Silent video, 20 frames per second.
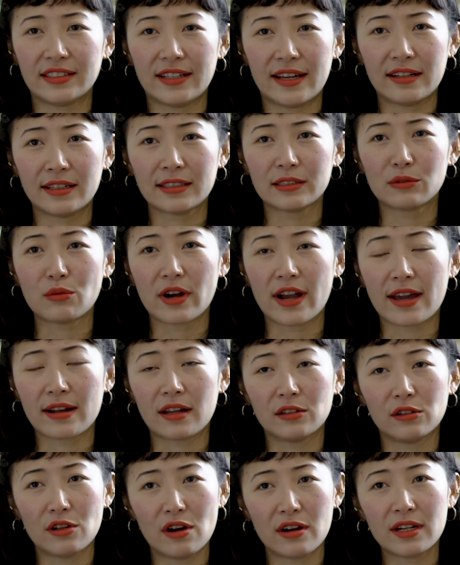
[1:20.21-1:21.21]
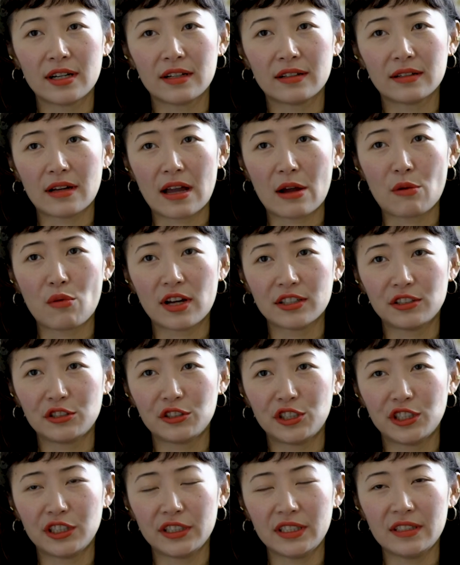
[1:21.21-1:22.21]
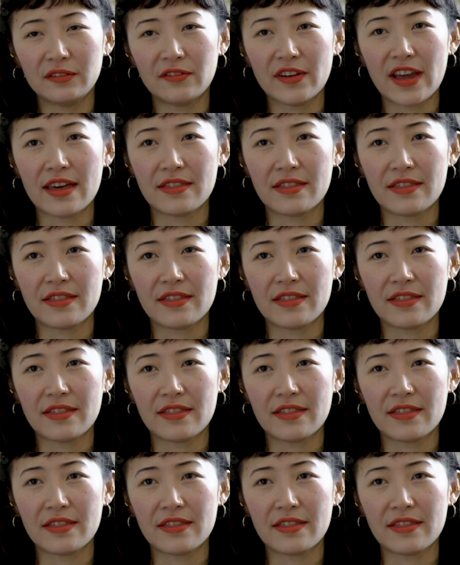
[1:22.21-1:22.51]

aesthetics, what kind of look I want to achieve,